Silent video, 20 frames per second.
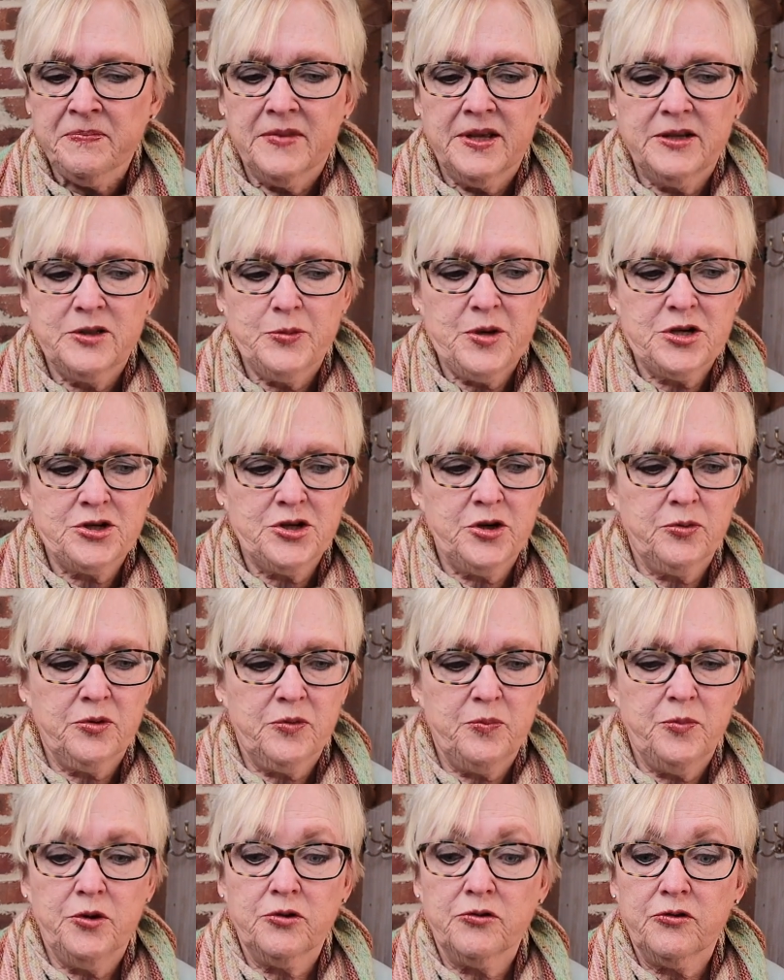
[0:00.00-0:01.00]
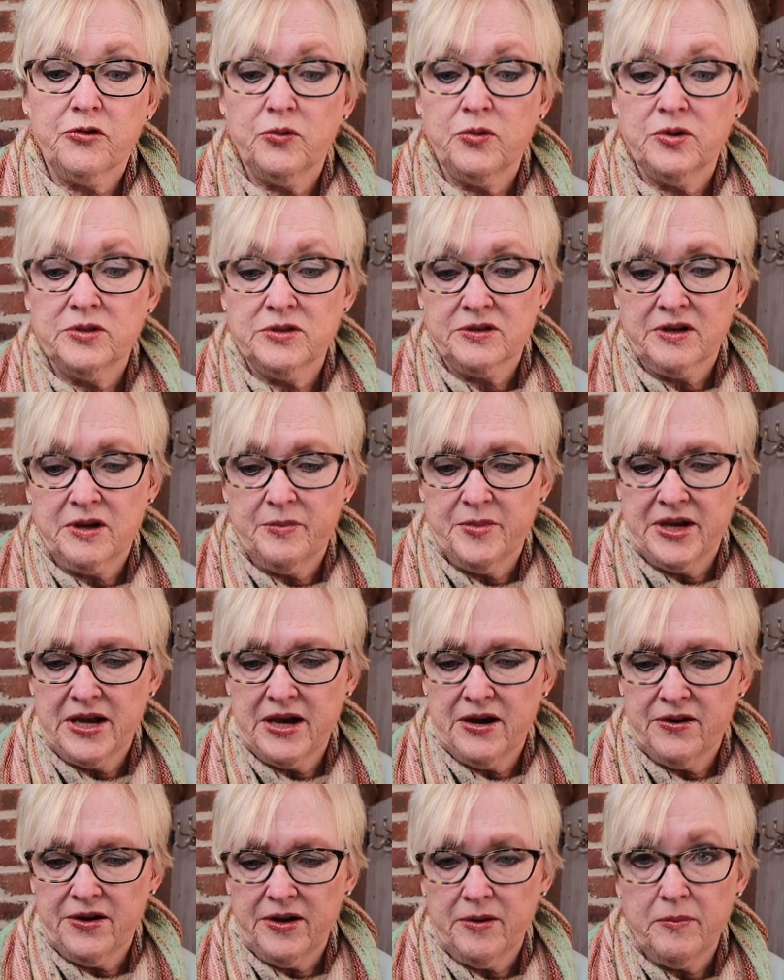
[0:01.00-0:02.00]
especially with beautiful ones coming
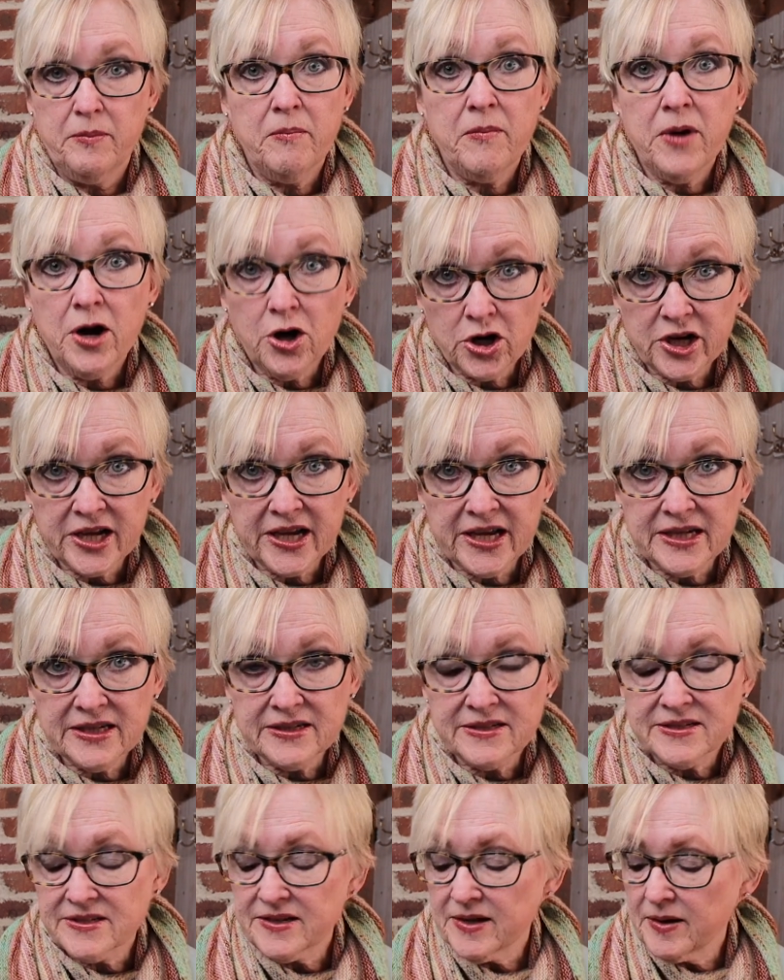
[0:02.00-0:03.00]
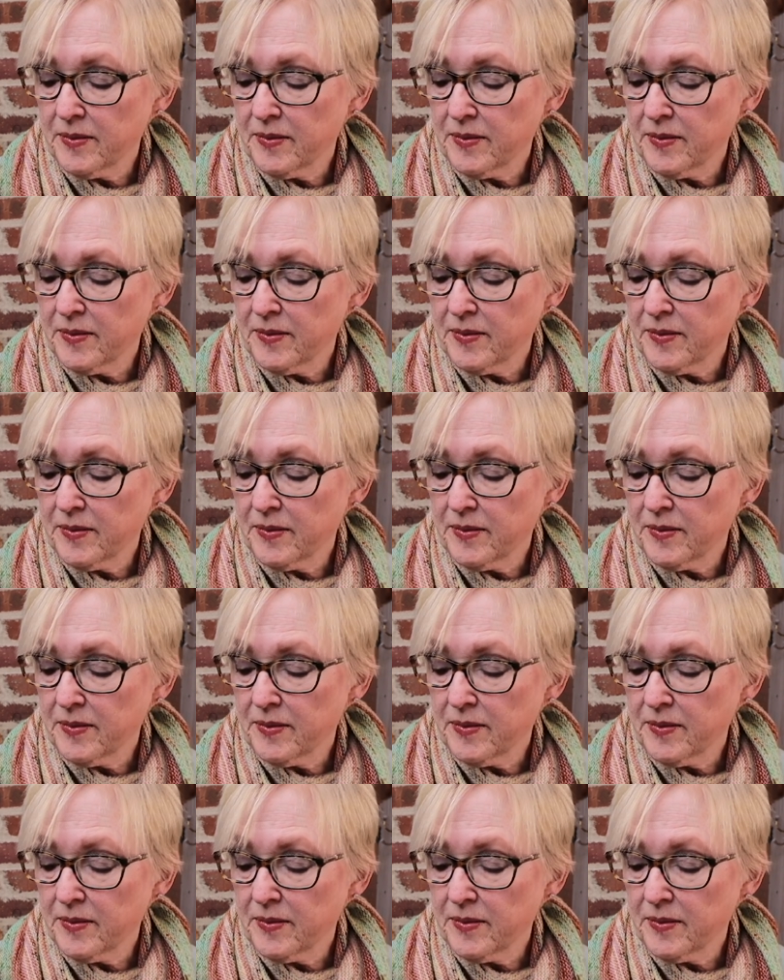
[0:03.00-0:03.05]
out at market,